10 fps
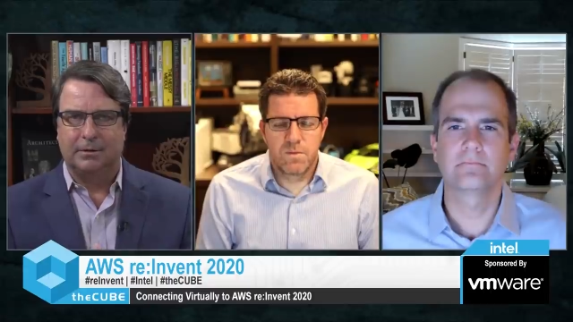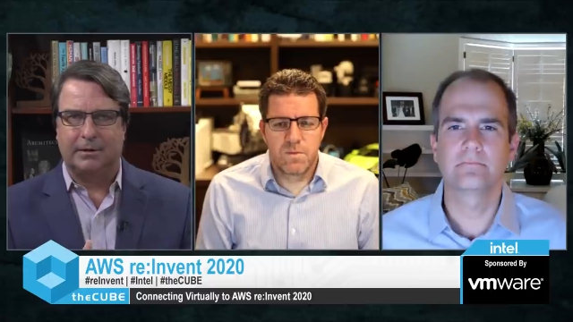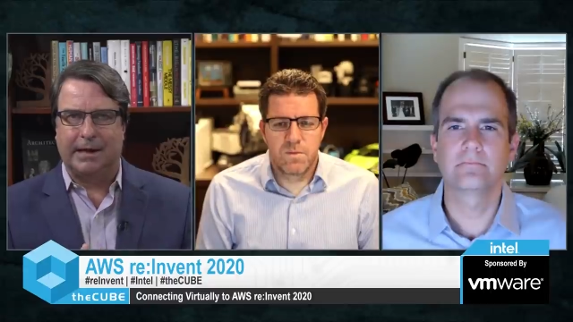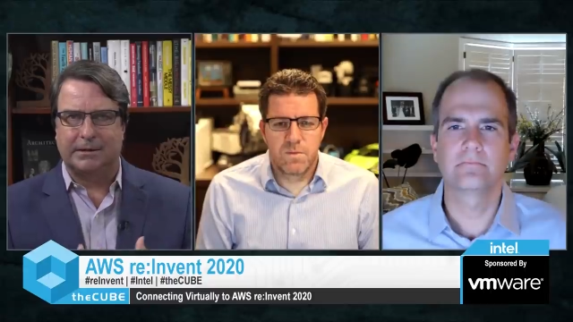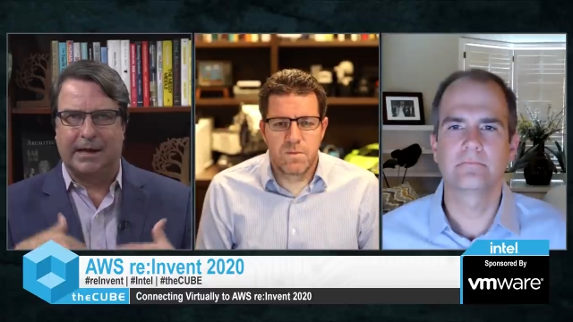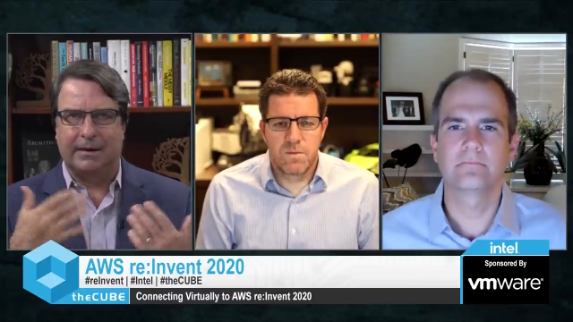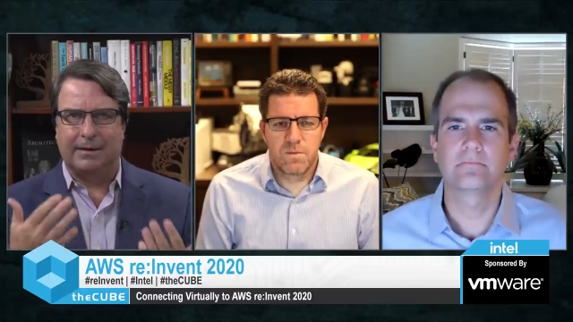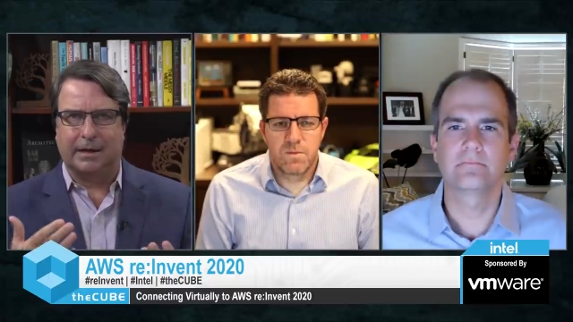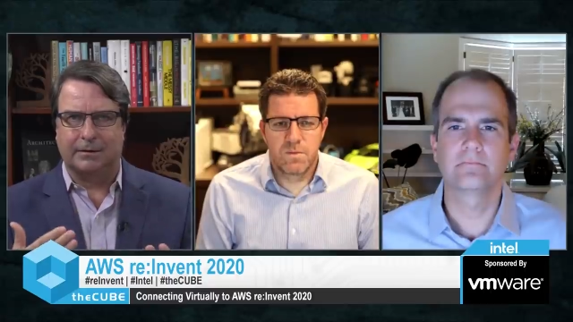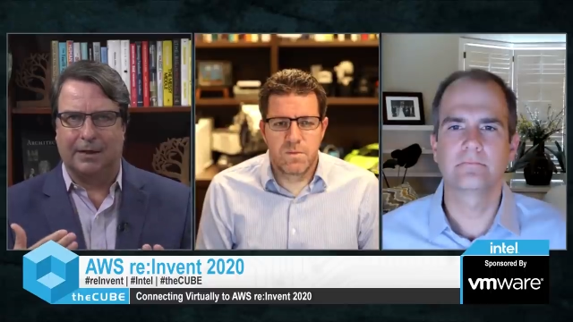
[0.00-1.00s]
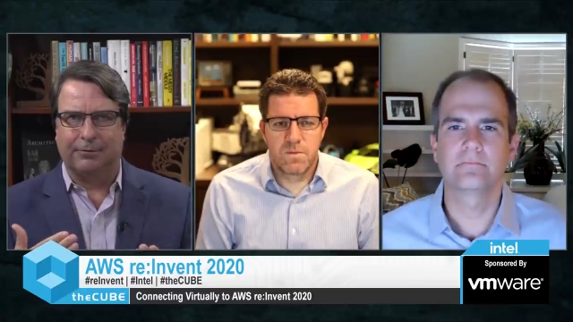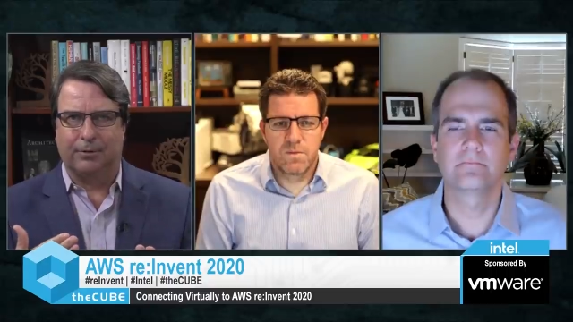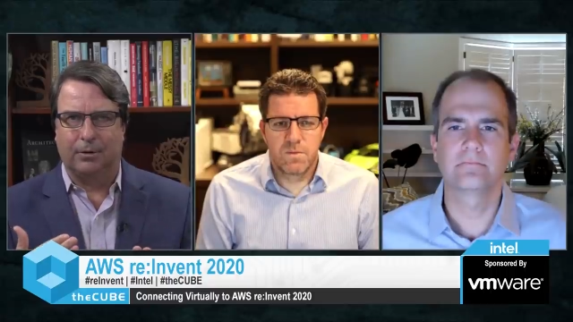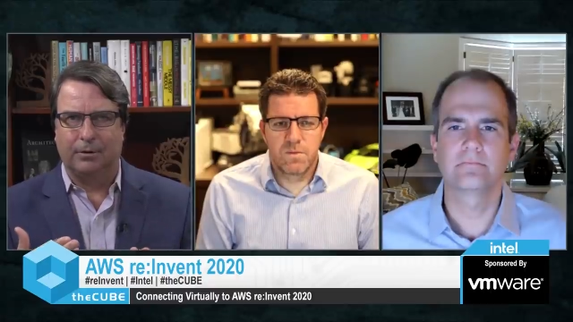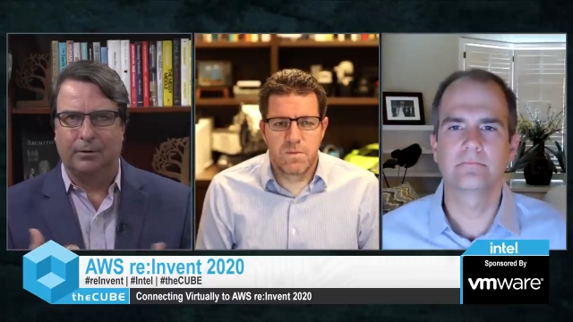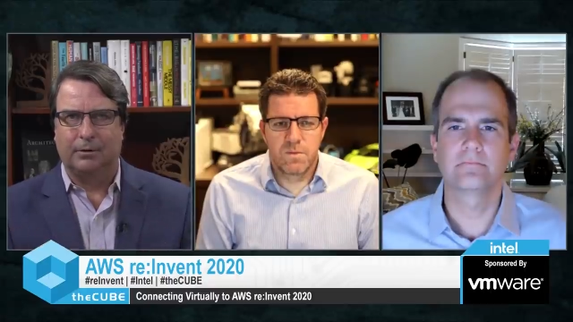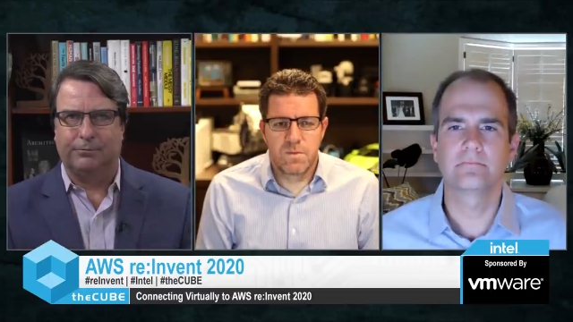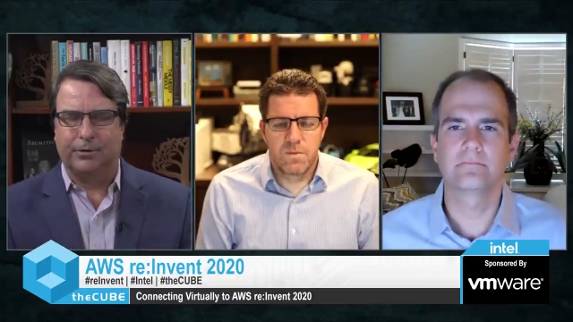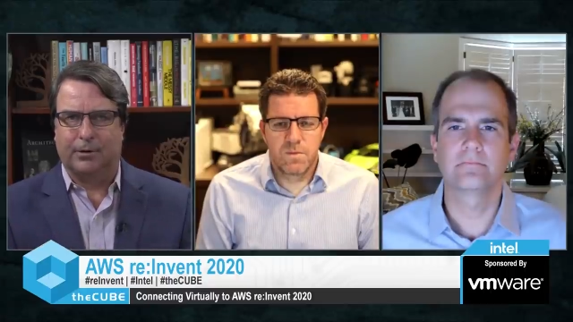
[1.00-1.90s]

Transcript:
Speaker 1: takes that next level for your